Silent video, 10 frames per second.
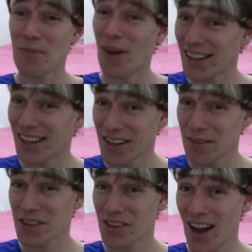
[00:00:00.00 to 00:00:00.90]
because
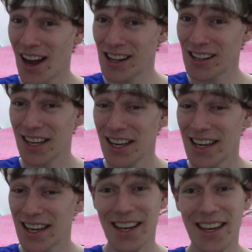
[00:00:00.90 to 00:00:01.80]
my Gangnam
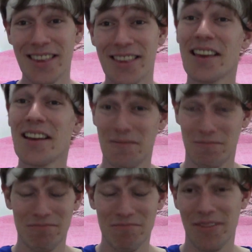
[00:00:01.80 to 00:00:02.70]
Style
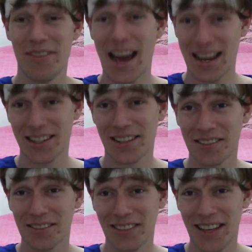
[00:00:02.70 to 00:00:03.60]
is
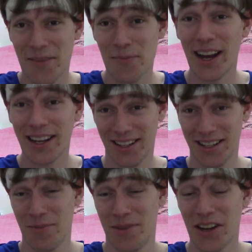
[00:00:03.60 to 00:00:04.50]
that. It's
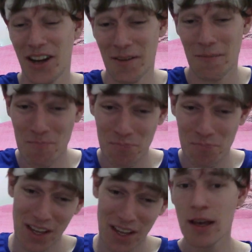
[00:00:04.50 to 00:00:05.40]
my Gangnam
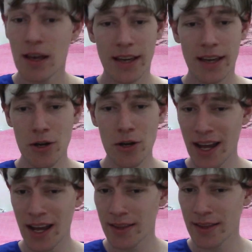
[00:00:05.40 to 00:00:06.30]
Style.
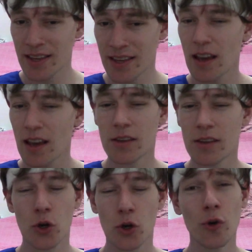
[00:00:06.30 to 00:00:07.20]
Can you eat
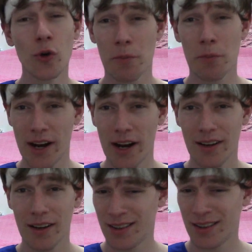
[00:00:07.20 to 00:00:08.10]
this Sakura
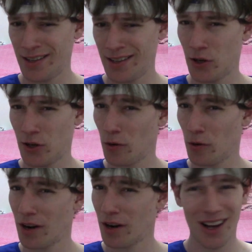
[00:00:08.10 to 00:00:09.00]
bread? I think it's
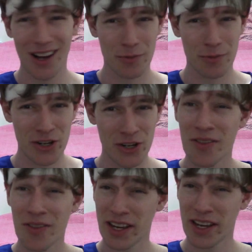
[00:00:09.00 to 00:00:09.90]
Sakura bread. I'm not
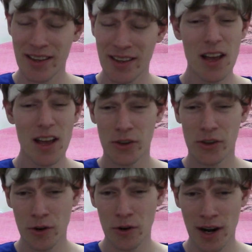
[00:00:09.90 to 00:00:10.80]
100% sure. I think it is
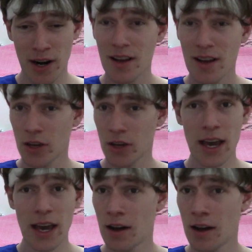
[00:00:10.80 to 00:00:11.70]
Sakura bread.
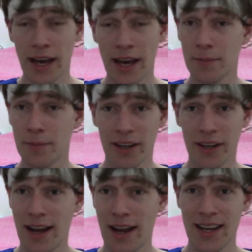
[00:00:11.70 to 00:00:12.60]
So yeah, okay,
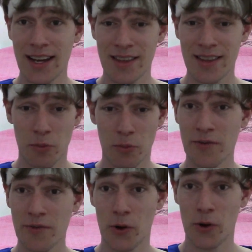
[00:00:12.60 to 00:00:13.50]
I'm going to go ahead and eat
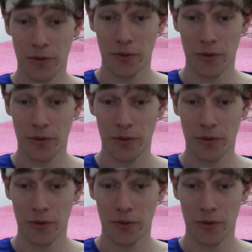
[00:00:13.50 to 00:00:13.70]
this bread